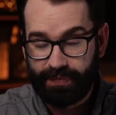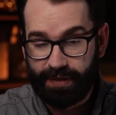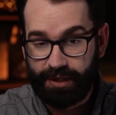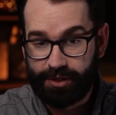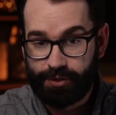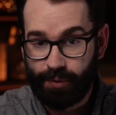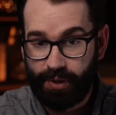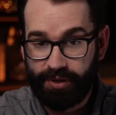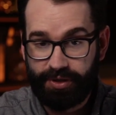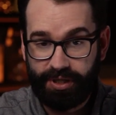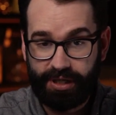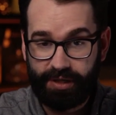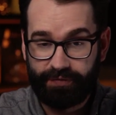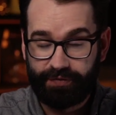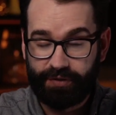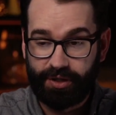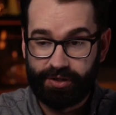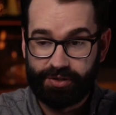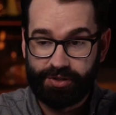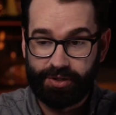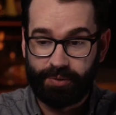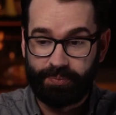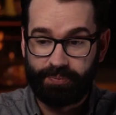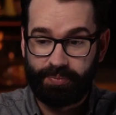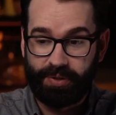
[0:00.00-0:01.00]
It's one thing if
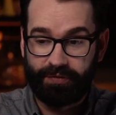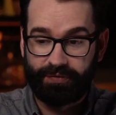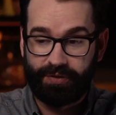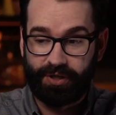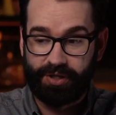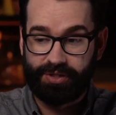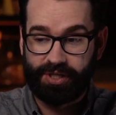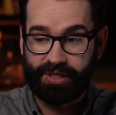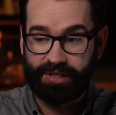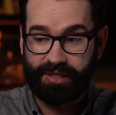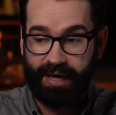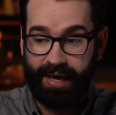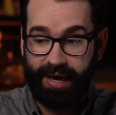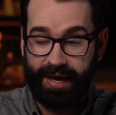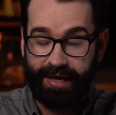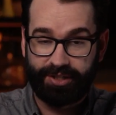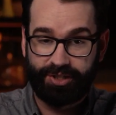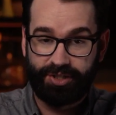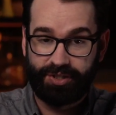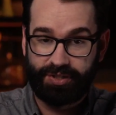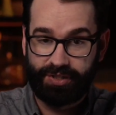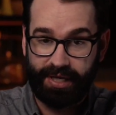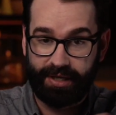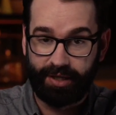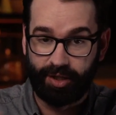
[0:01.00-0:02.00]
there's a
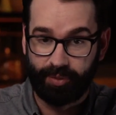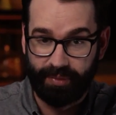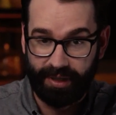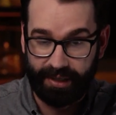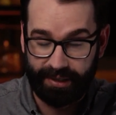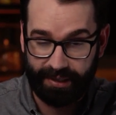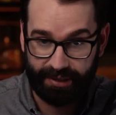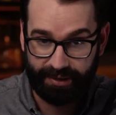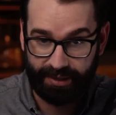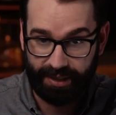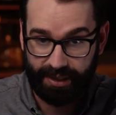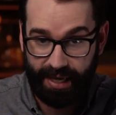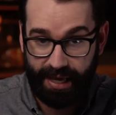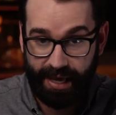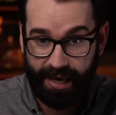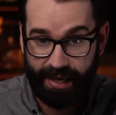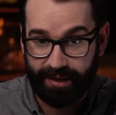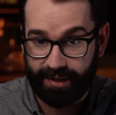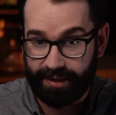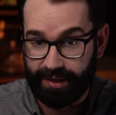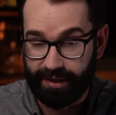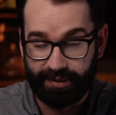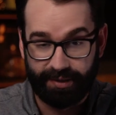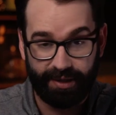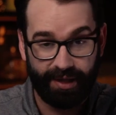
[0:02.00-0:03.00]
cash settlement at the
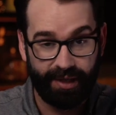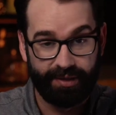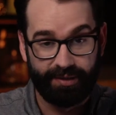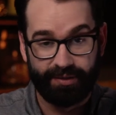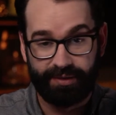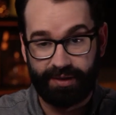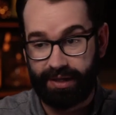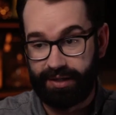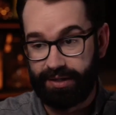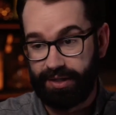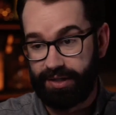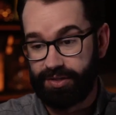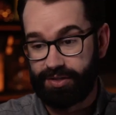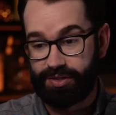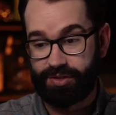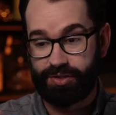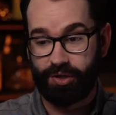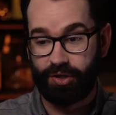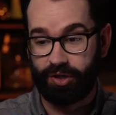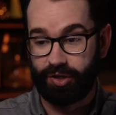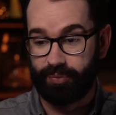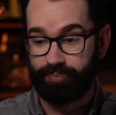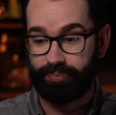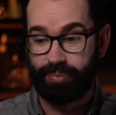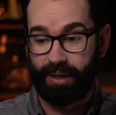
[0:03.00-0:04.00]
end and he's
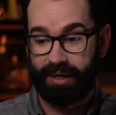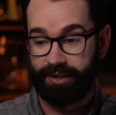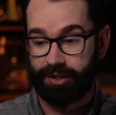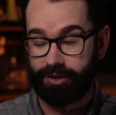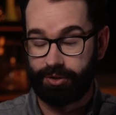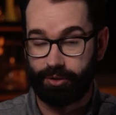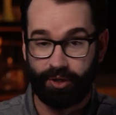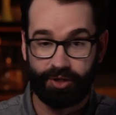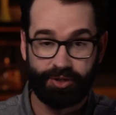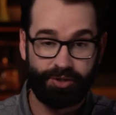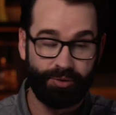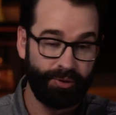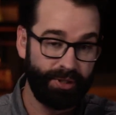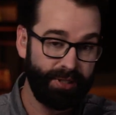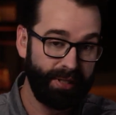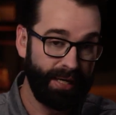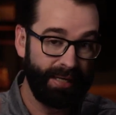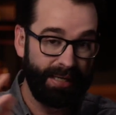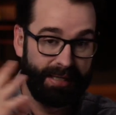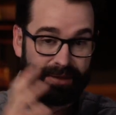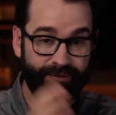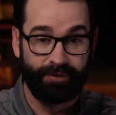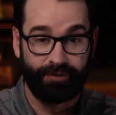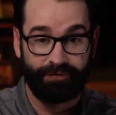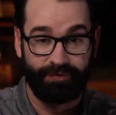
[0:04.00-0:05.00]
told by the courts, well, you
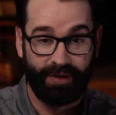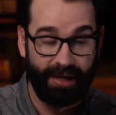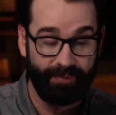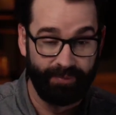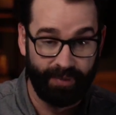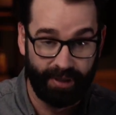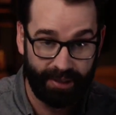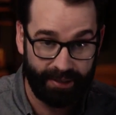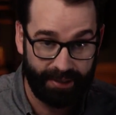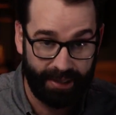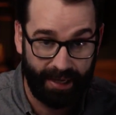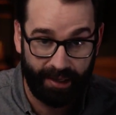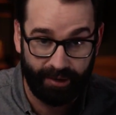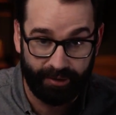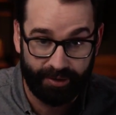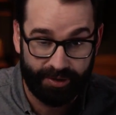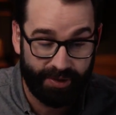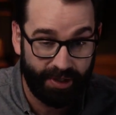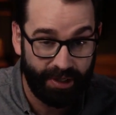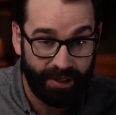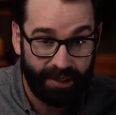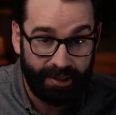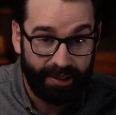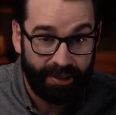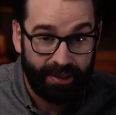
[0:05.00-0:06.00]
got to give her $5 million.
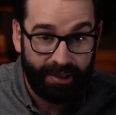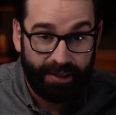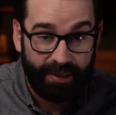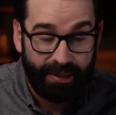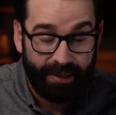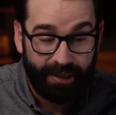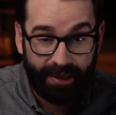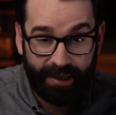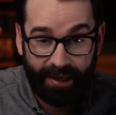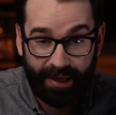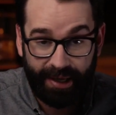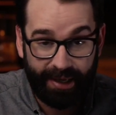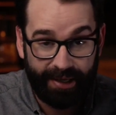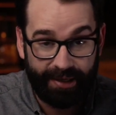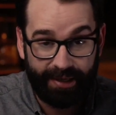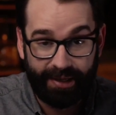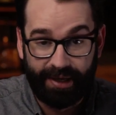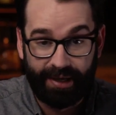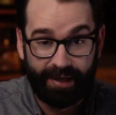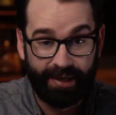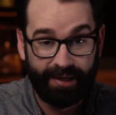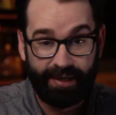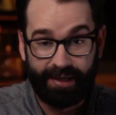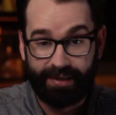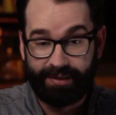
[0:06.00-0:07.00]
And
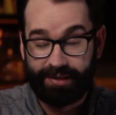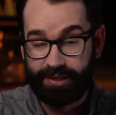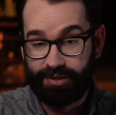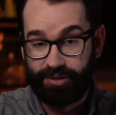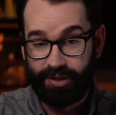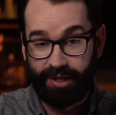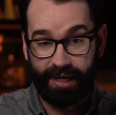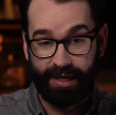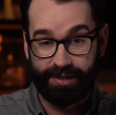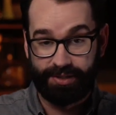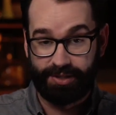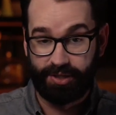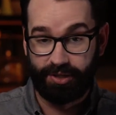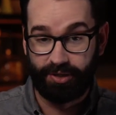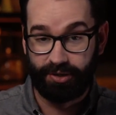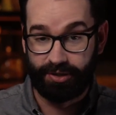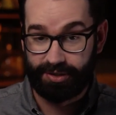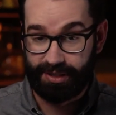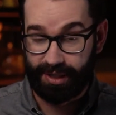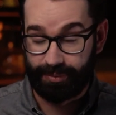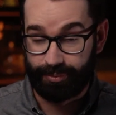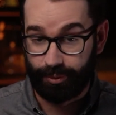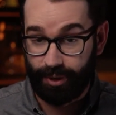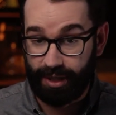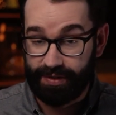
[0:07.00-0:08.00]
then you guys can go your
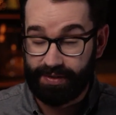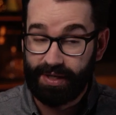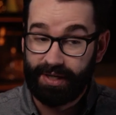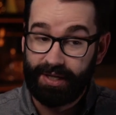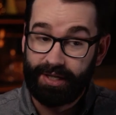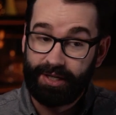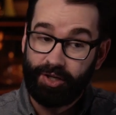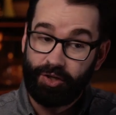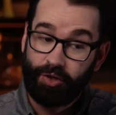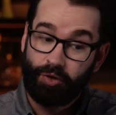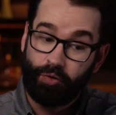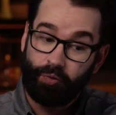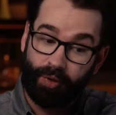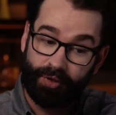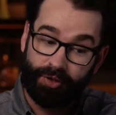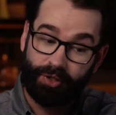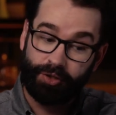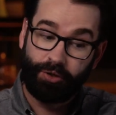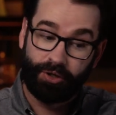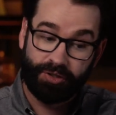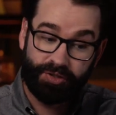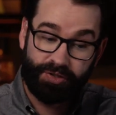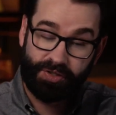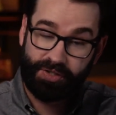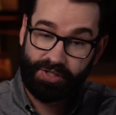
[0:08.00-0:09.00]
separate ways. What the
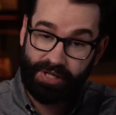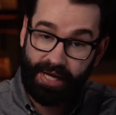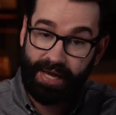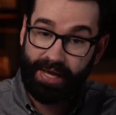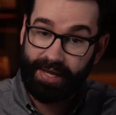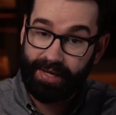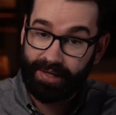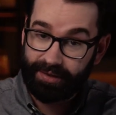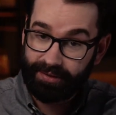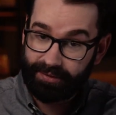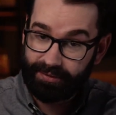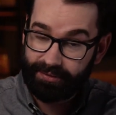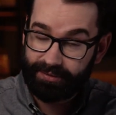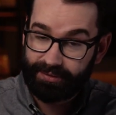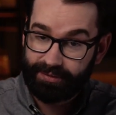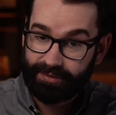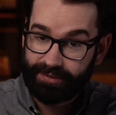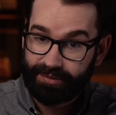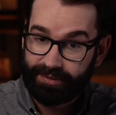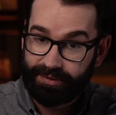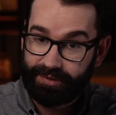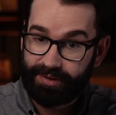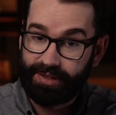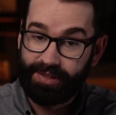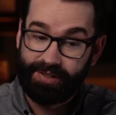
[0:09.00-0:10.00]
courts are saying
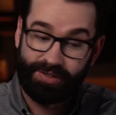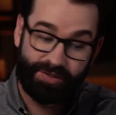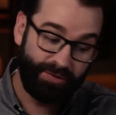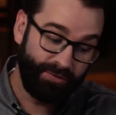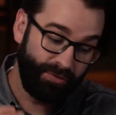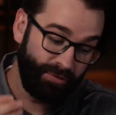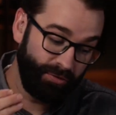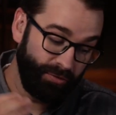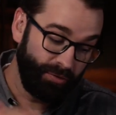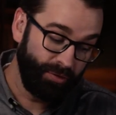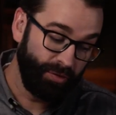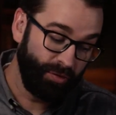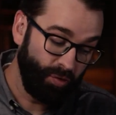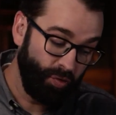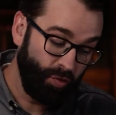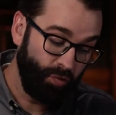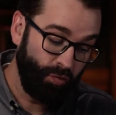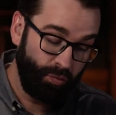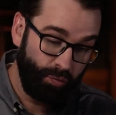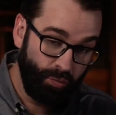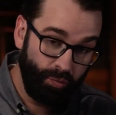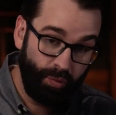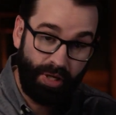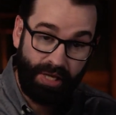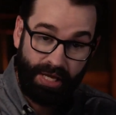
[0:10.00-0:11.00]
is,
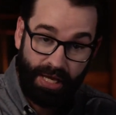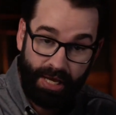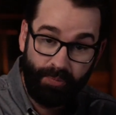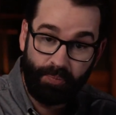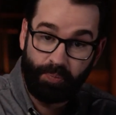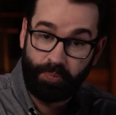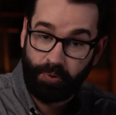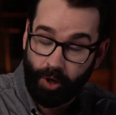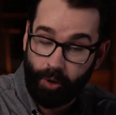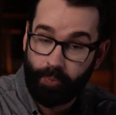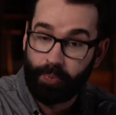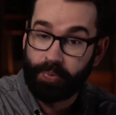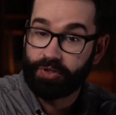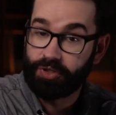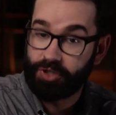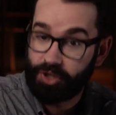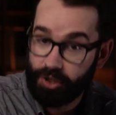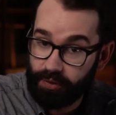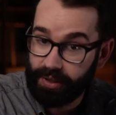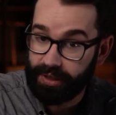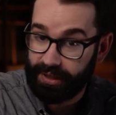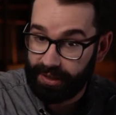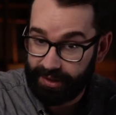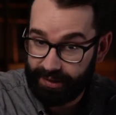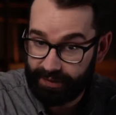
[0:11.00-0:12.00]
in
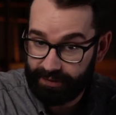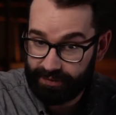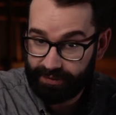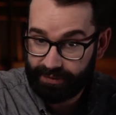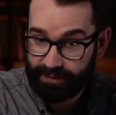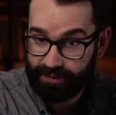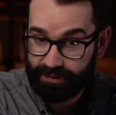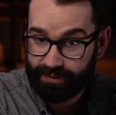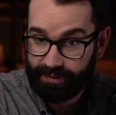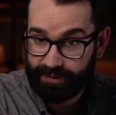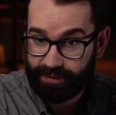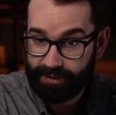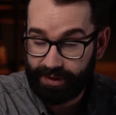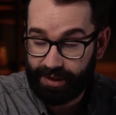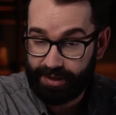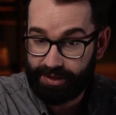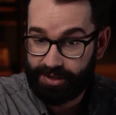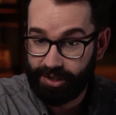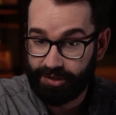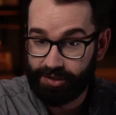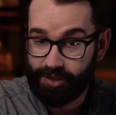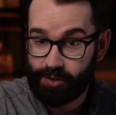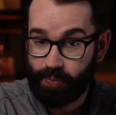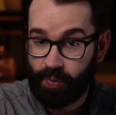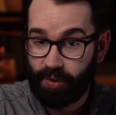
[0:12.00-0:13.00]
perpetuity
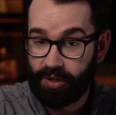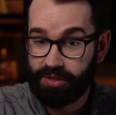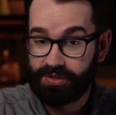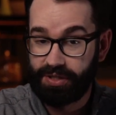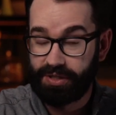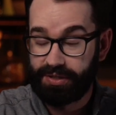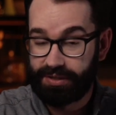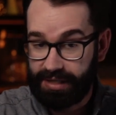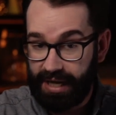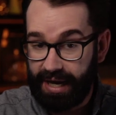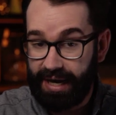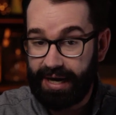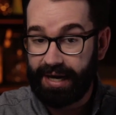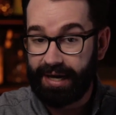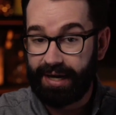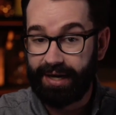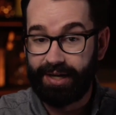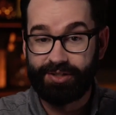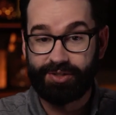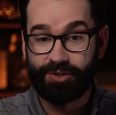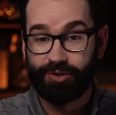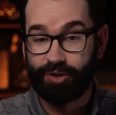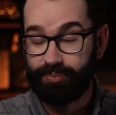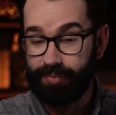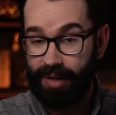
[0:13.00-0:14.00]
until this person
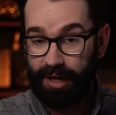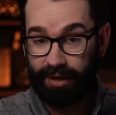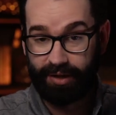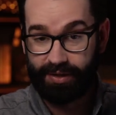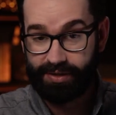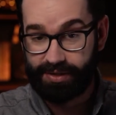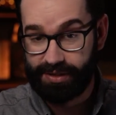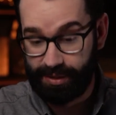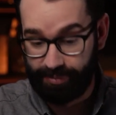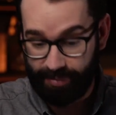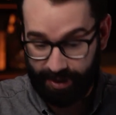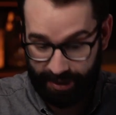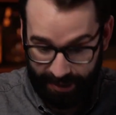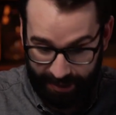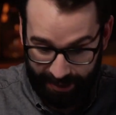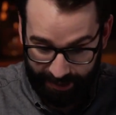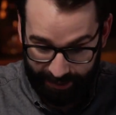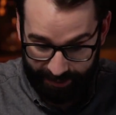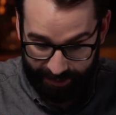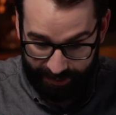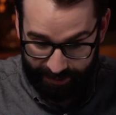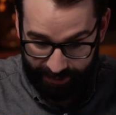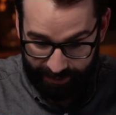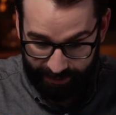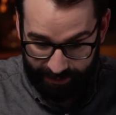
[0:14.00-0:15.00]
dies or marries somebody
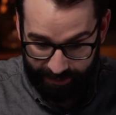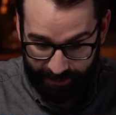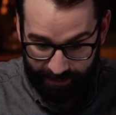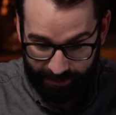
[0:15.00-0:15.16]
else,